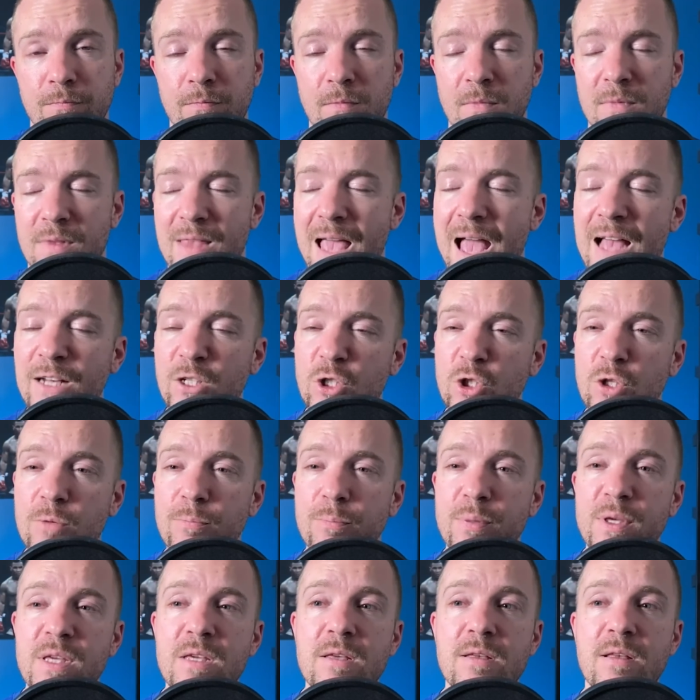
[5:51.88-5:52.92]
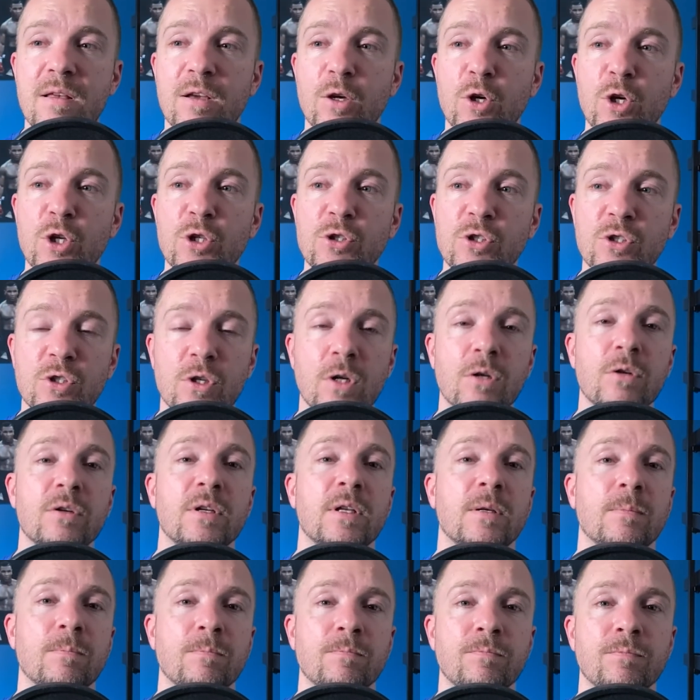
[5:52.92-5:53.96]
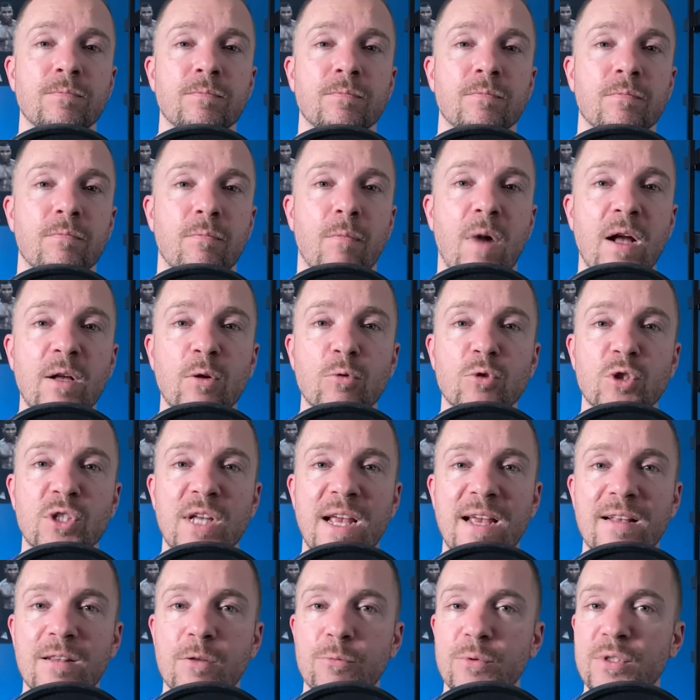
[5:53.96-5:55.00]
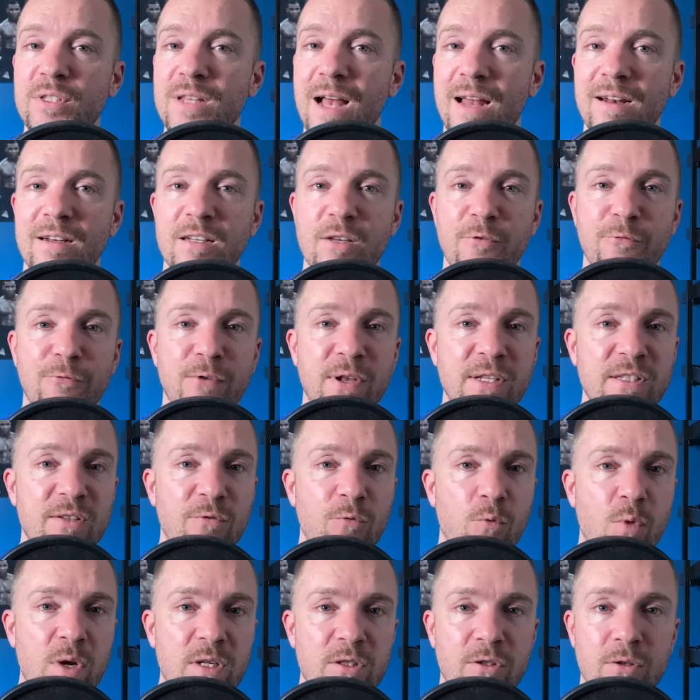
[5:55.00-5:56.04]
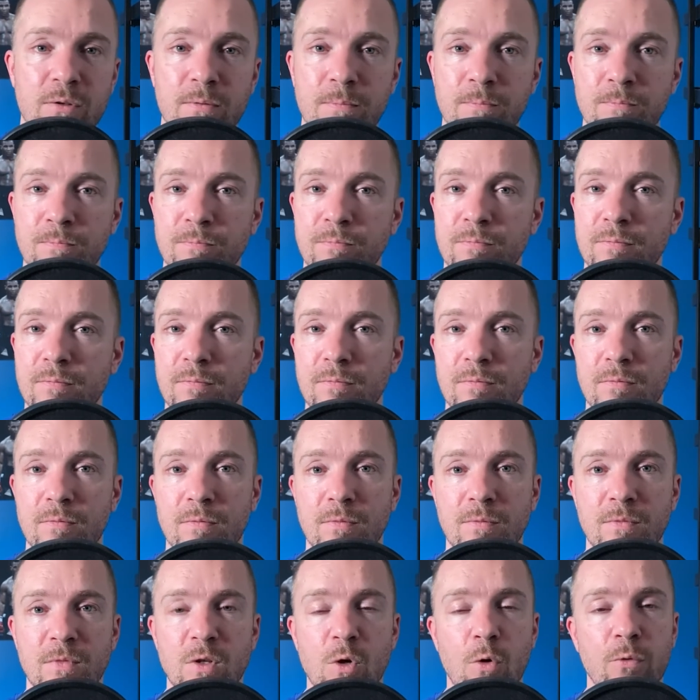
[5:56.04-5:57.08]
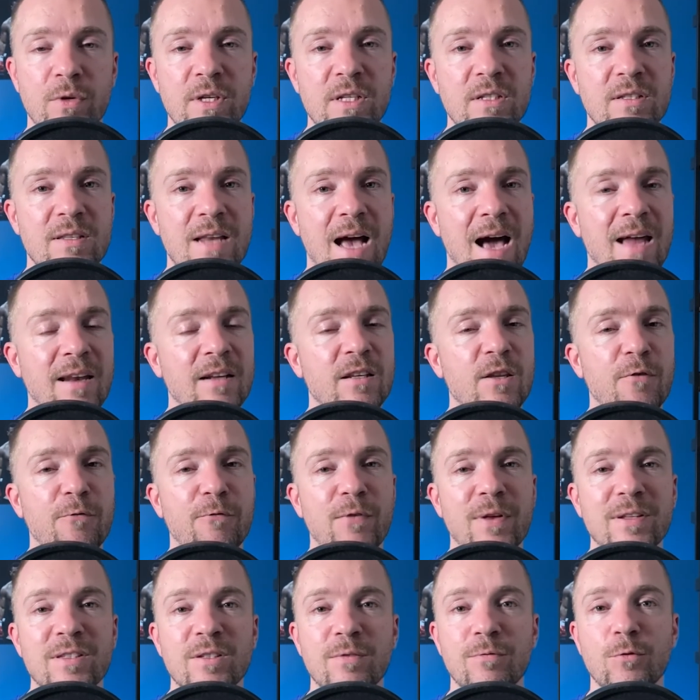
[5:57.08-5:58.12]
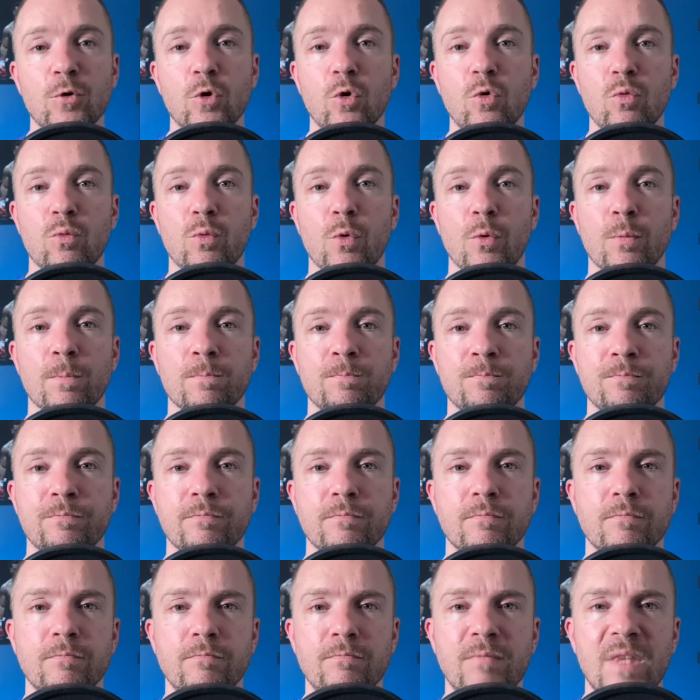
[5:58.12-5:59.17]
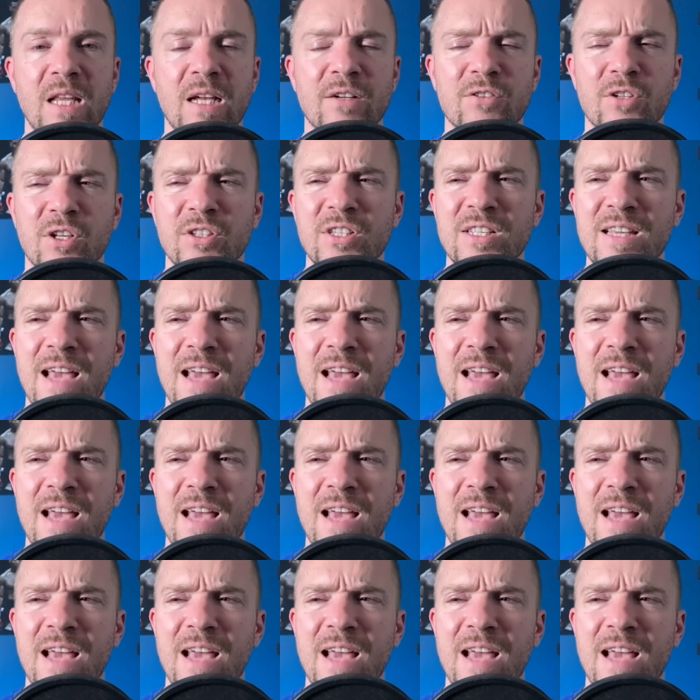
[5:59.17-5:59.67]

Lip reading: That should be concerning. Michael Chandler is not a defensive wizard. You know, he's not a defensive guru. Does he